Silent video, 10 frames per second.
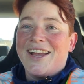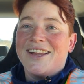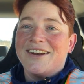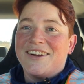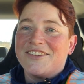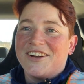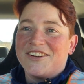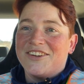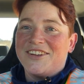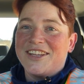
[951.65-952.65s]
And I'll talk
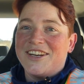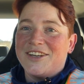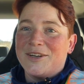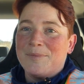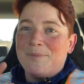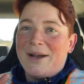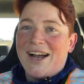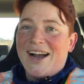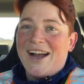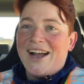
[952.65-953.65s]
to you all later. Bye!